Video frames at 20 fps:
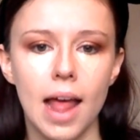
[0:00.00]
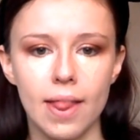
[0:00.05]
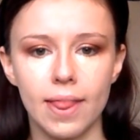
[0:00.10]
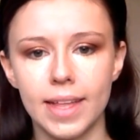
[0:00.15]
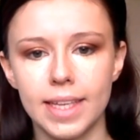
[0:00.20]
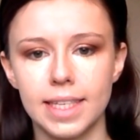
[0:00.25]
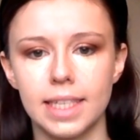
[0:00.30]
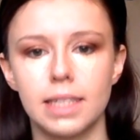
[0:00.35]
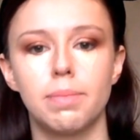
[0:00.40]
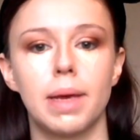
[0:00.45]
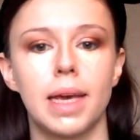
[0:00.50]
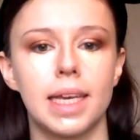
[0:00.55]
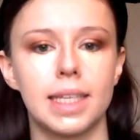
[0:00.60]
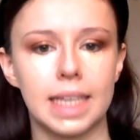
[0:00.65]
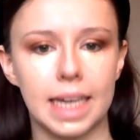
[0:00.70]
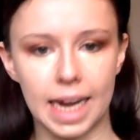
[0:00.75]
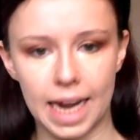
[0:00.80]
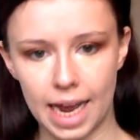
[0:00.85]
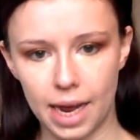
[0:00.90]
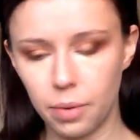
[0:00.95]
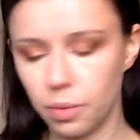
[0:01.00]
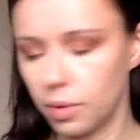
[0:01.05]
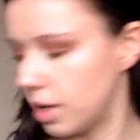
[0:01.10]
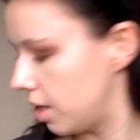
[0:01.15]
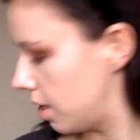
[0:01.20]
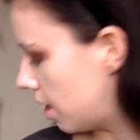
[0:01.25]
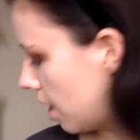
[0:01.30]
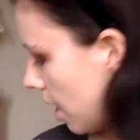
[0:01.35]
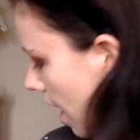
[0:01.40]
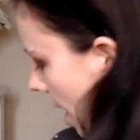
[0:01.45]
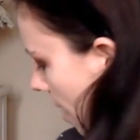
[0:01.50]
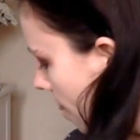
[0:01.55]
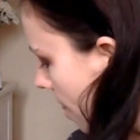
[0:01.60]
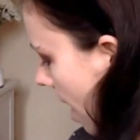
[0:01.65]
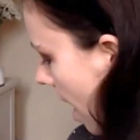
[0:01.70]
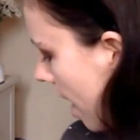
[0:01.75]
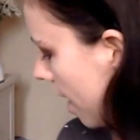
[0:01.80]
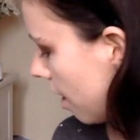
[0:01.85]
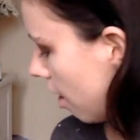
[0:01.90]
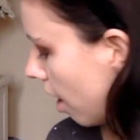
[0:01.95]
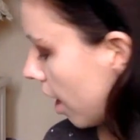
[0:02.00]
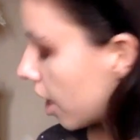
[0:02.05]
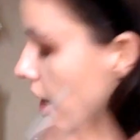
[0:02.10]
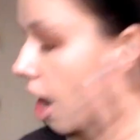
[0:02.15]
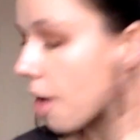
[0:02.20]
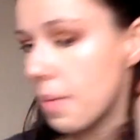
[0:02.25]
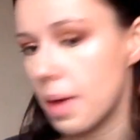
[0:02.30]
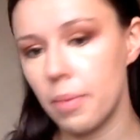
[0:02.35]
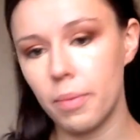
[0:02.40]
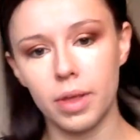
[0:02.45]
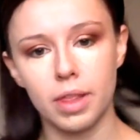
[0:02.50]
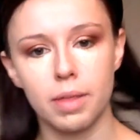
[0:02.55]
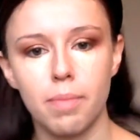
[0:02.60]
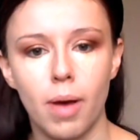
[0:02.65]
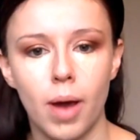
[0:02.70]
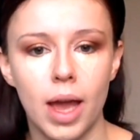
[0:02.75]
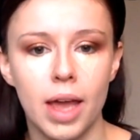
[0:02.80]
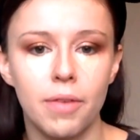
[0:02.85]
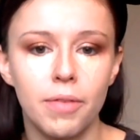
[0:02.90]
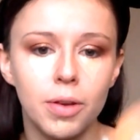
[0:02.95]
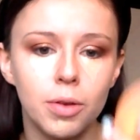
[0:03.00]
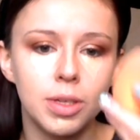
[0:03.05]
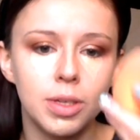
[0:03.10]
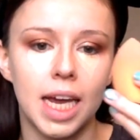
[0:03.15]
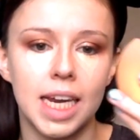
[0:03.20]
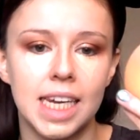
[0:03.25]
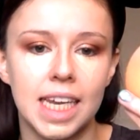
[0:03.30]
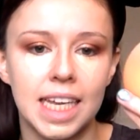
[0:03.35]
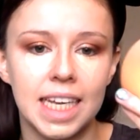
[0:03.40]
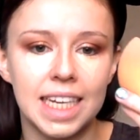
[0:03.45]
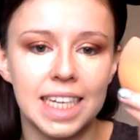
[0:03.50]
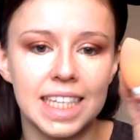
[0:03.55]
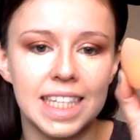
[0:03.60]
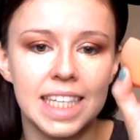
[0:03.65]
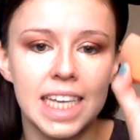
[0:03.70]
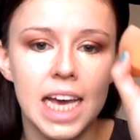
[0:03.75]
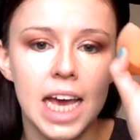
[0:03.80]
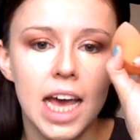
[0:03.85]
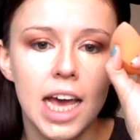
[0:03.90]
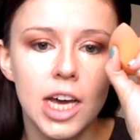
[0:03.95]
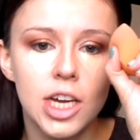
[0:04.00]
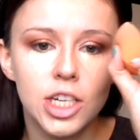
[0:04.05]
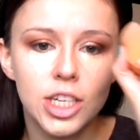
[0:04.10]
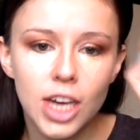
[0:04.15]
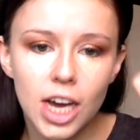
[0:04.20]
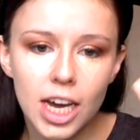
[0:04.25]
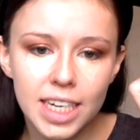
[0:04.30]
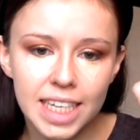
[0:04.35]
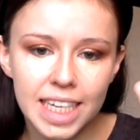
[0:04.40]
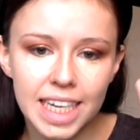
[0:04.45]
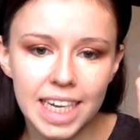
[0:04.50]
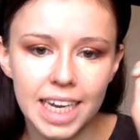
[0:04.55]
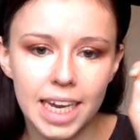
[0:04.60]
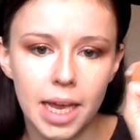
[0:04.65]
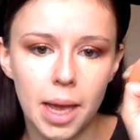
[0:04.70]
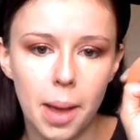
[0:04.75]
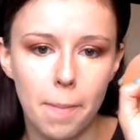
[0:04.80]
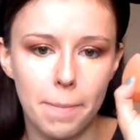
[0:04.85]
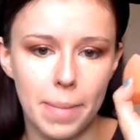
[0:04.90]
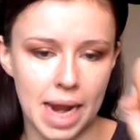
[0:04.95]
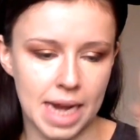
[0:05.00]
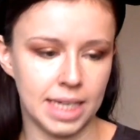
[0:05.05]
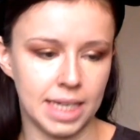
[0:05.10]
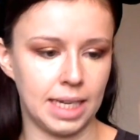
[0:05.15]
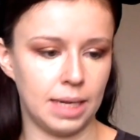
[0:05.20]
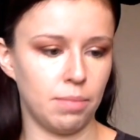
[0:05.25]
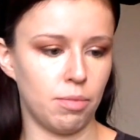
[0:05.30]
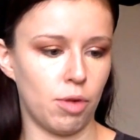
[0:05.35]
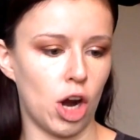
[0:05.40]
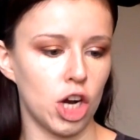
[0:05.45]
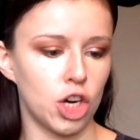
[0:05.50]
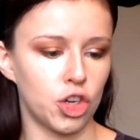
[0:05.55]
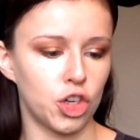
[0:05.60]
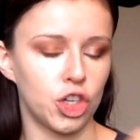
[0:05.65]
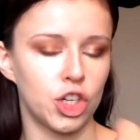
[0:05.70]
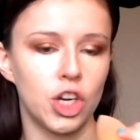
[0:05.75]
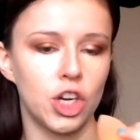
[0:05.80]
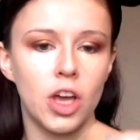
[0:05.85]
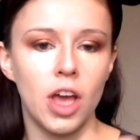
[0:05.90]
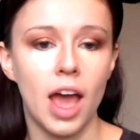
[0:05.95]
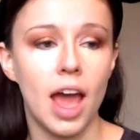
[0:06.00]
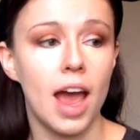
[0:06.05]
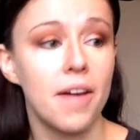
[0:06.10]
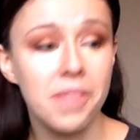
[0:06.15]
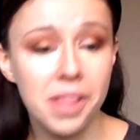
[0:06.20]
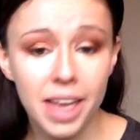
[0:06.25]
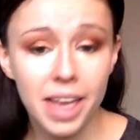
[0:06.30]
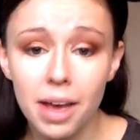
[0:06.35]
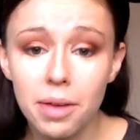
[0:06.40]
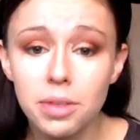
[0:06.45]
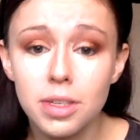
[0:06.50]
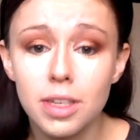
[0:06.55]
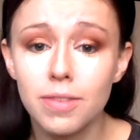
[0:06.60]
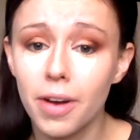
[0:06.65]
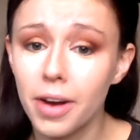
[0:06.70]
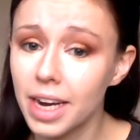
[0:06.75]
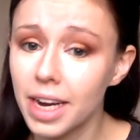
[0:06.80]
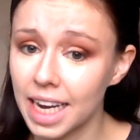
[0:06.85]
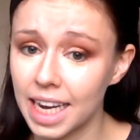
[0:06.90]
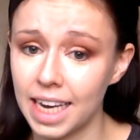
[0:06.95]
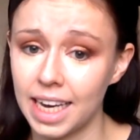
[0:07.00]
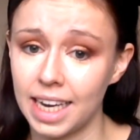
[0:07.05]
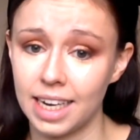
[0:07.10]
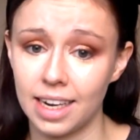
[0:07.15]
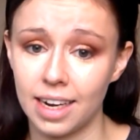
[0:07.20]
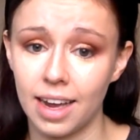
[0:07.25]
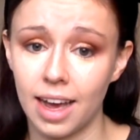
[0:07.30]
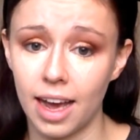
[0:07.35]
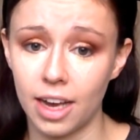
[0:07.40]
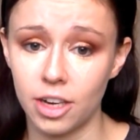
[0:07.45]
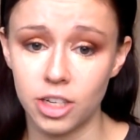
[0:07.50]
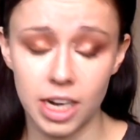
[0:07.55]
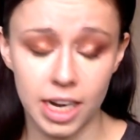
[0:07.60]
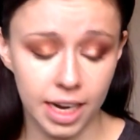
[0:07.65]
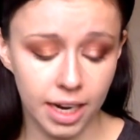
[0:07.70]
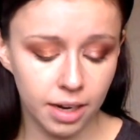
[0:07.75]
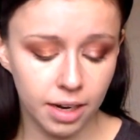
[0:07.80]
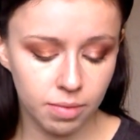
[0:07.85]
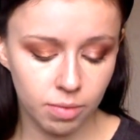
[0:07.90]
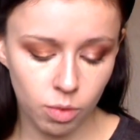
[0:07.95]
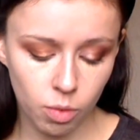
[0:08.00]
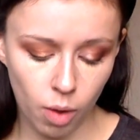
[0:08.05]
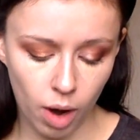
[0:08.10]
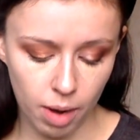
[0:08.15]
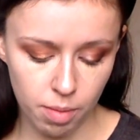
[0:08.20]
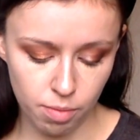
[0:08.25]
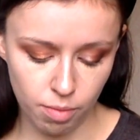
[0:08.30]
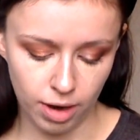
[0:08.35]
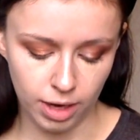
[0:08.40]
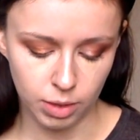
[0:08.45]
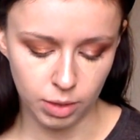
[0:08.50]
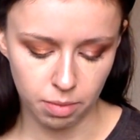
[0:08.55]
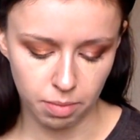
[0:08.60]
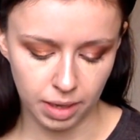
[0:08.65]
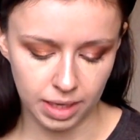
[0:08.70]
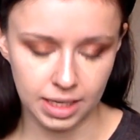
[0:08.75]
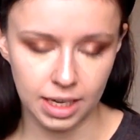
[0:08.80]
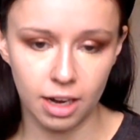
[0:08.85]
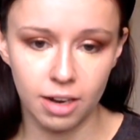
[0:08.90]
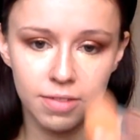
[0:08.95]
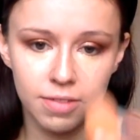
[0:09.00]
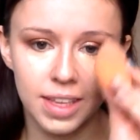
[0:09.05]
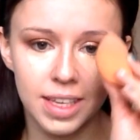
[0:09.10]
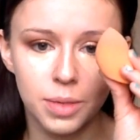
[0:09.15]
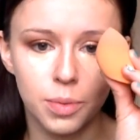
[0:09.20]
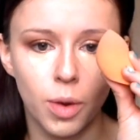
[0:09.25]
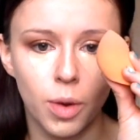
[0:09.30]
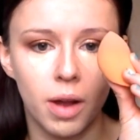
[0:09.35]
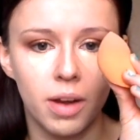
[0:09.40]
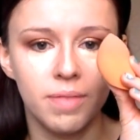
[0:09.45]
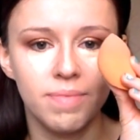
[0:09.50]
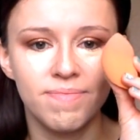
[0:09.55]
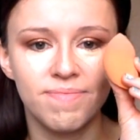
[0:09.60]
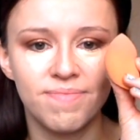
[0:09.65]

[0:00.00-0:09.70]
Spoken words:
this is me as a clown. And then I come in with my Real Techniques dirty blending brush. Everything else is very clean, actually. Quite impressed with myself. This one,